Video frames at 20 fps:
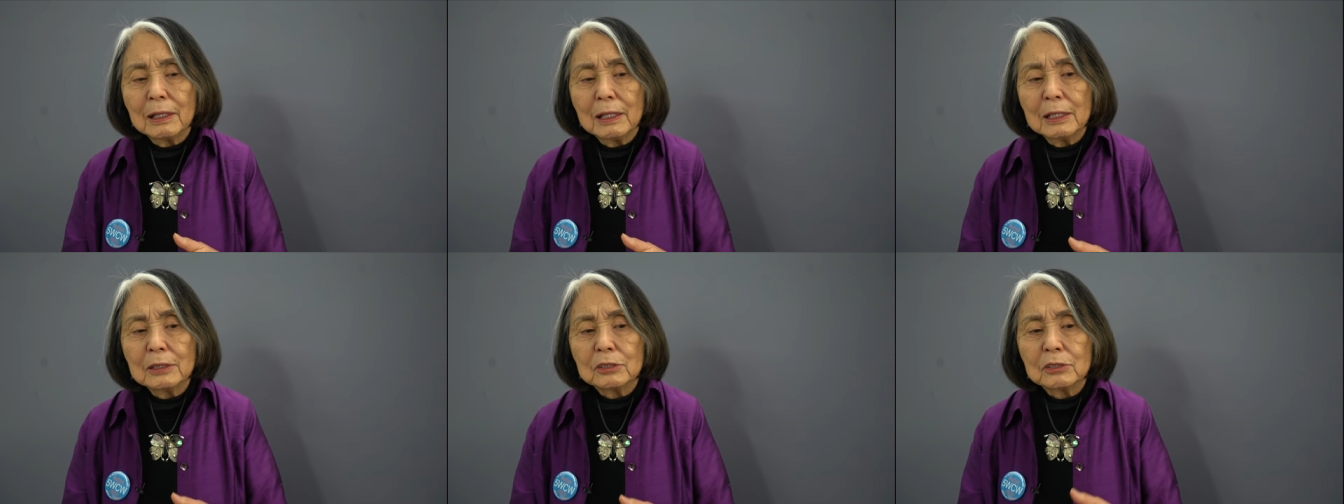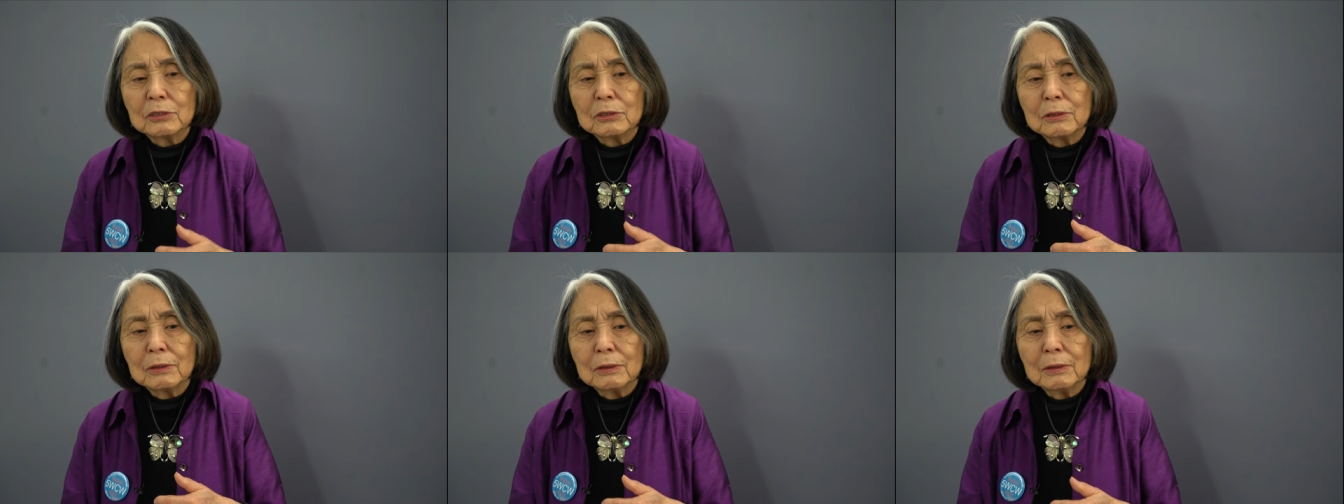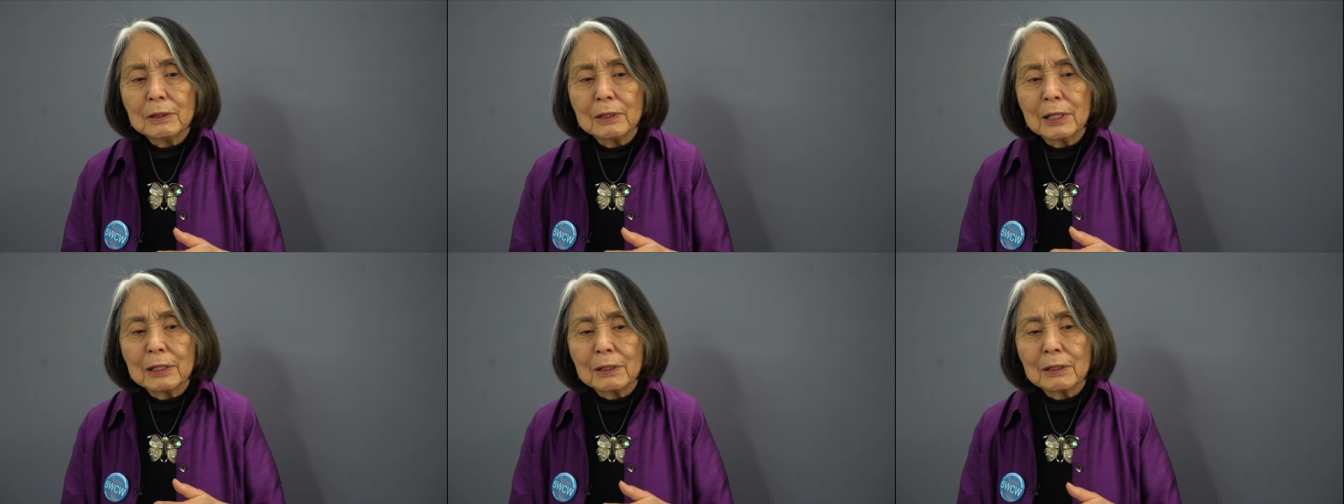it's
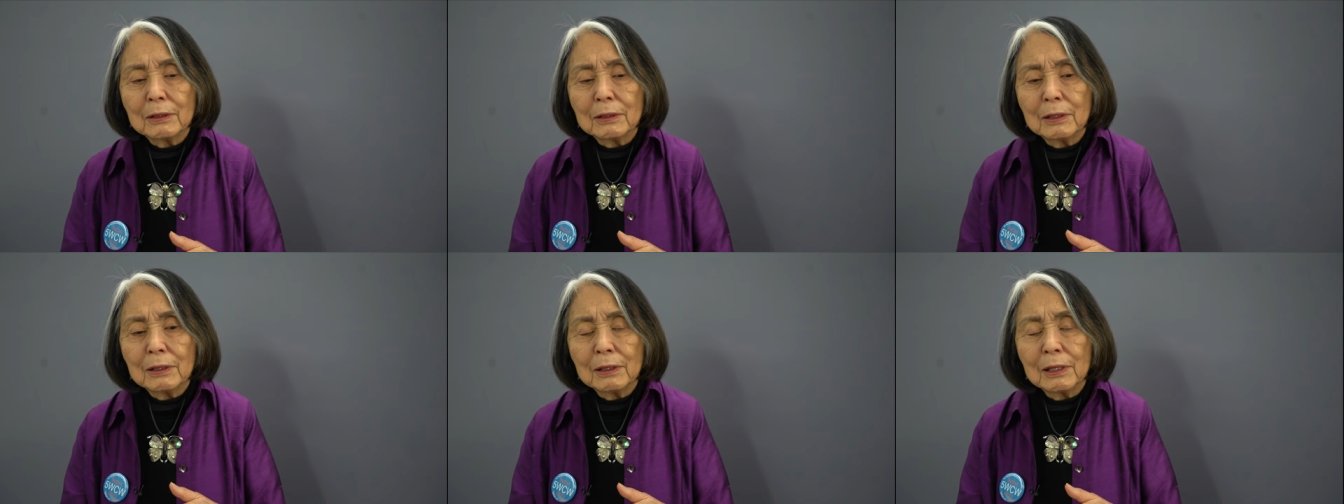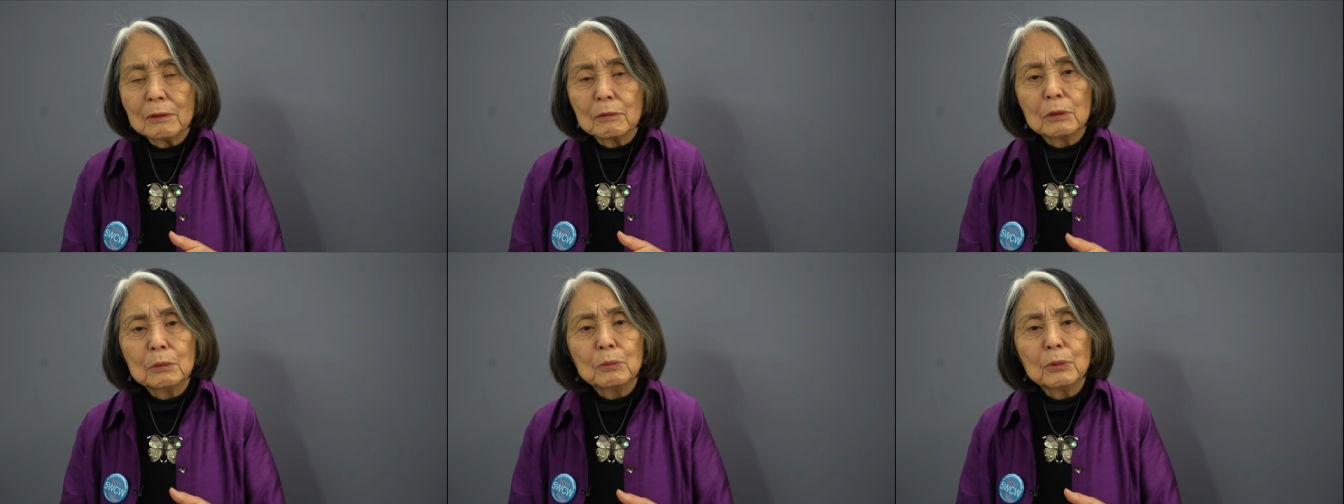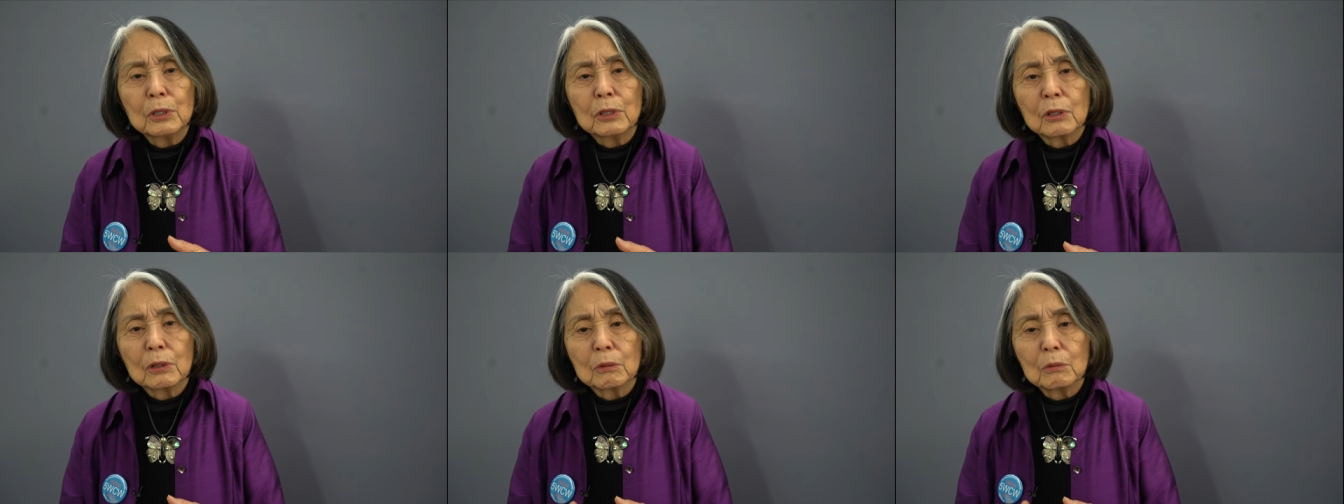that they will
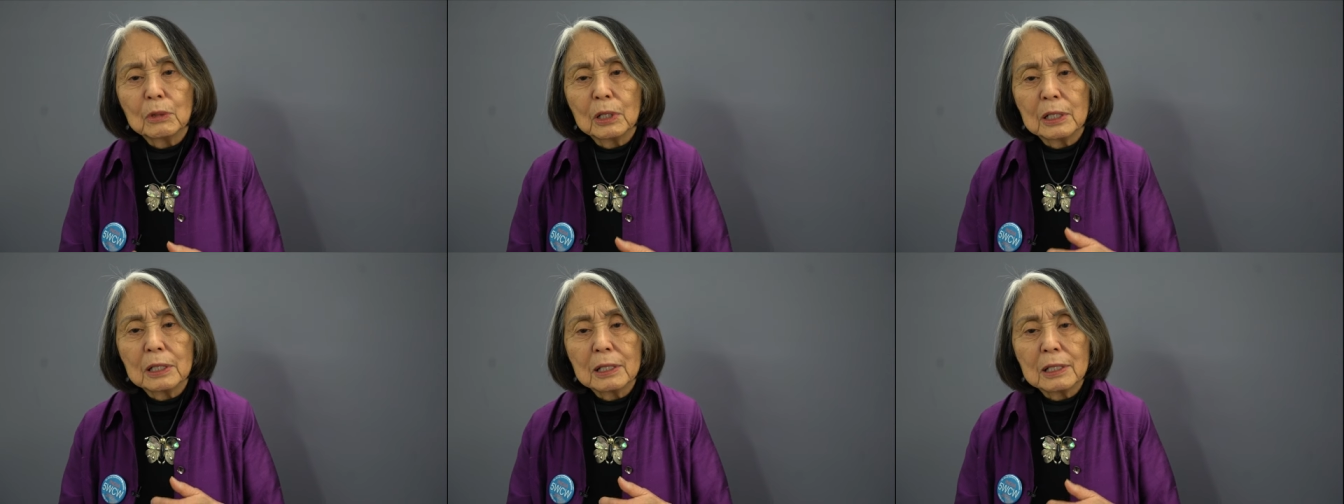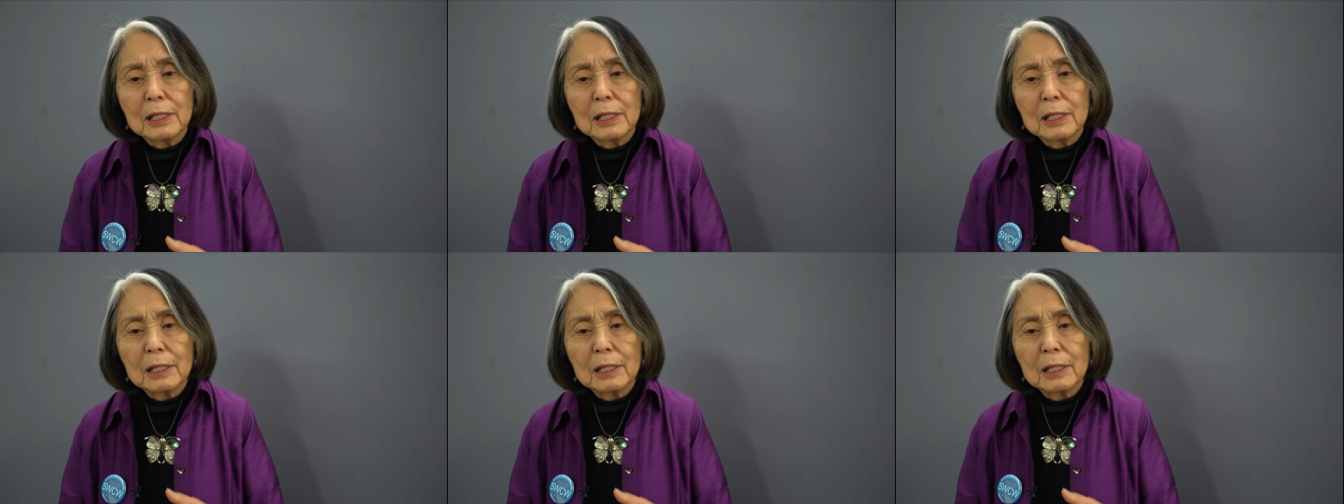put her one